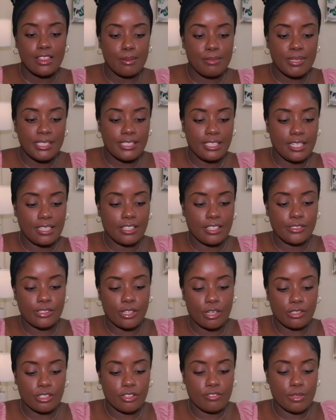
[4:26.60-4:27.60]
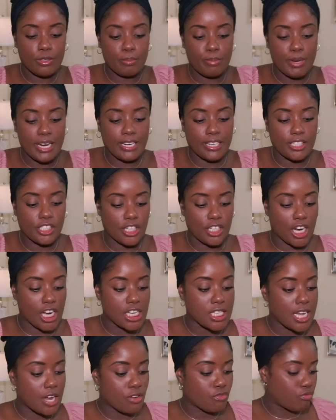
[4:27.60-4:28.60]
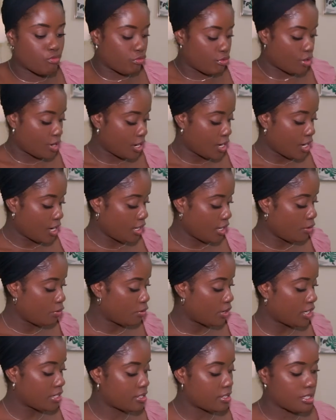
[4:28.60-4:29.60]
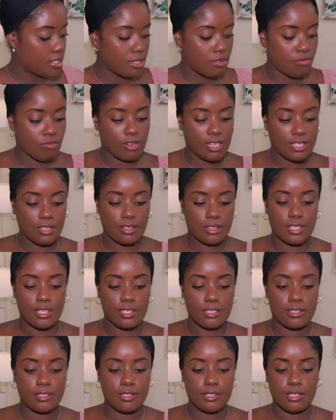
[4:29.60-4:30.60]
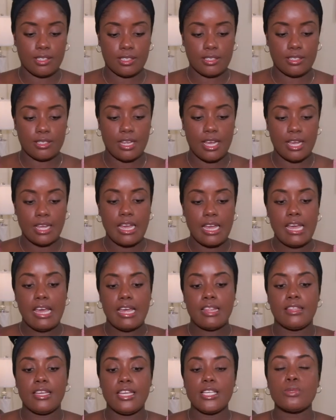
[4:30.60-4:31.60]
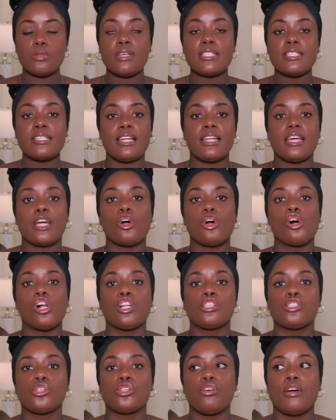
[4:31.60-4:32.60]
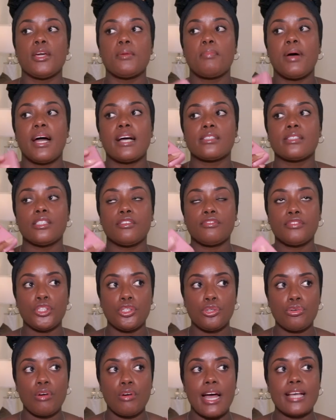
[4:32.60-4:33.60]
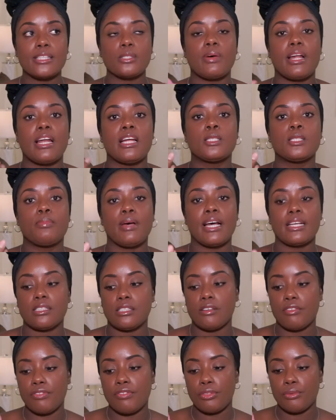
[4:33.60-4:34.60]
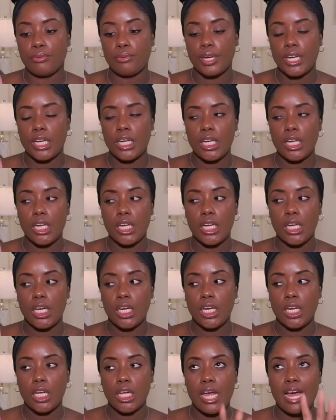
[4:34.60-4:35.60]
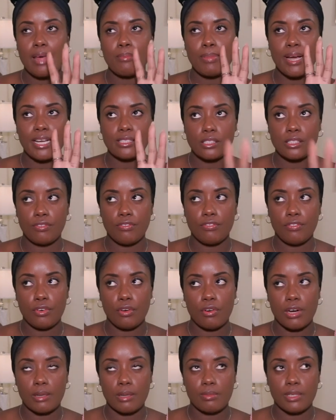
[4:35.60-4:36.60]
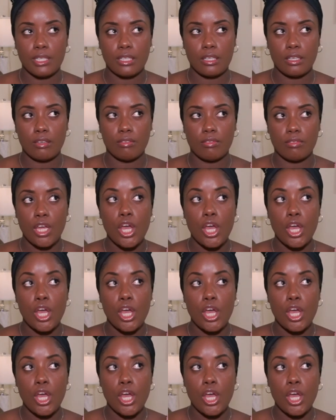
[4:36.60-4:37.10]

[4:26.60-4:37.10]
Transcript: Let me take this out of the packaging because I really want to see what this looks like. These were selling also in packs of two as well as packs of three and packs of four, I believe.